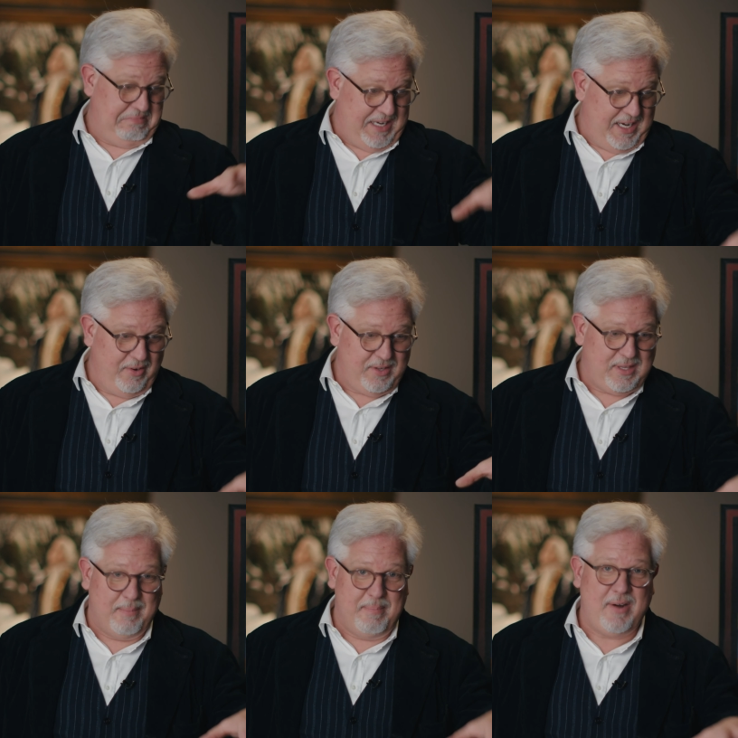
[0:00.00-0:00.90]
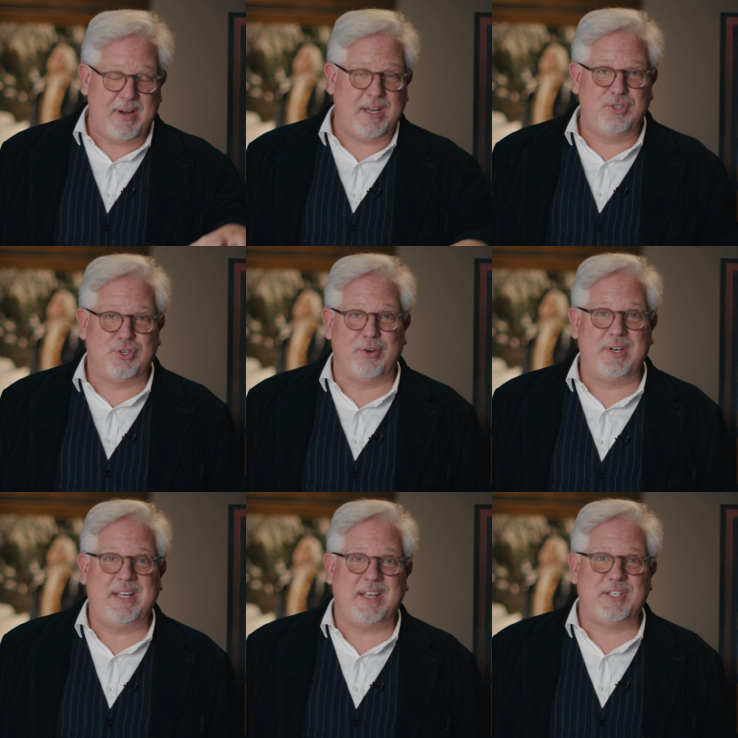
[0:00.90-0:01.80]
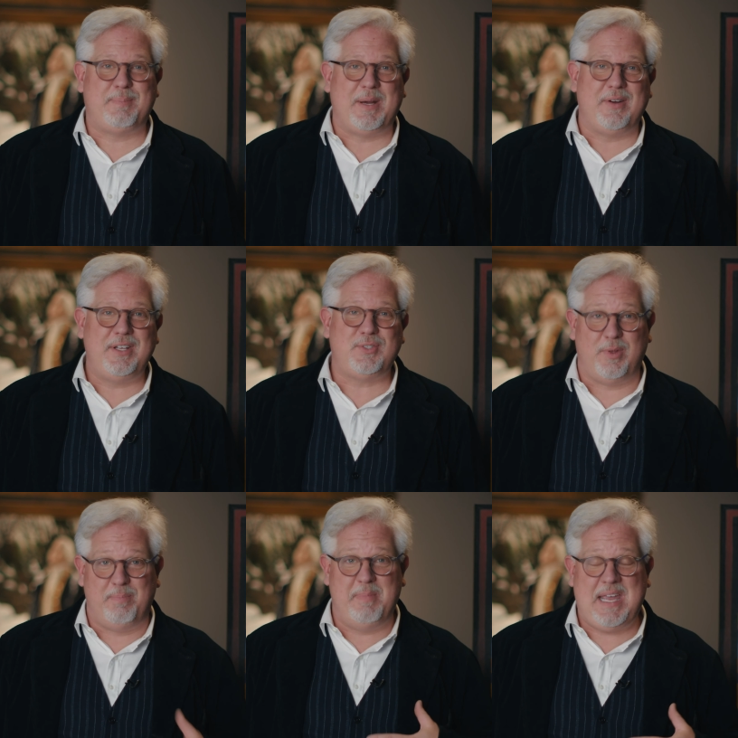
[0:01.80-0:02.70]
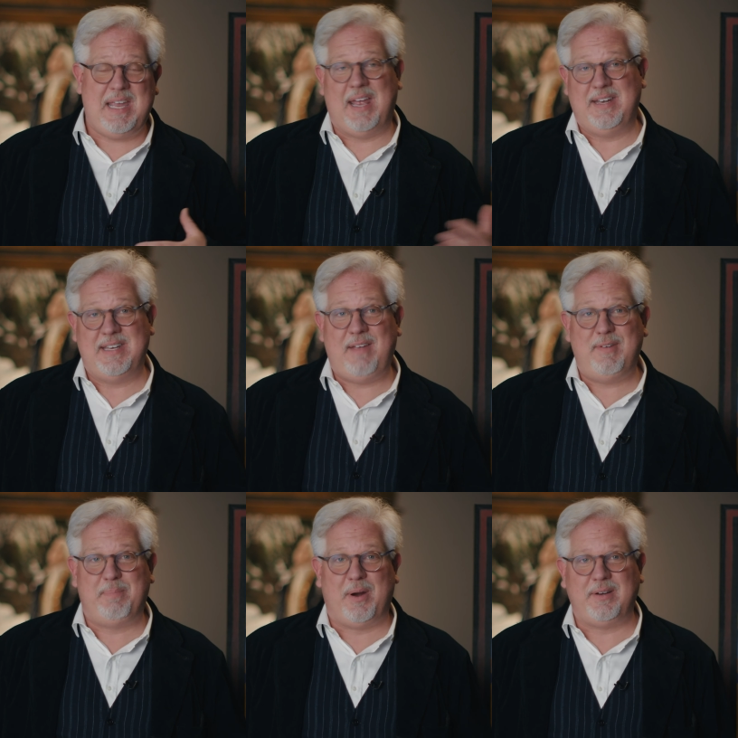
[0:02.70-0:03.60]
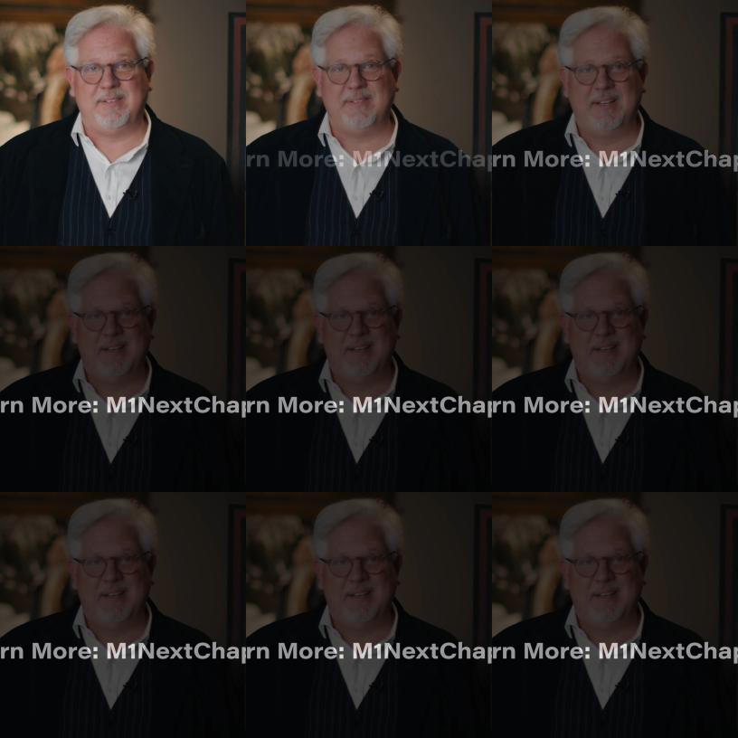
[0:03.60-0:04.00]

here at the American Journey Experience with me and David Barton.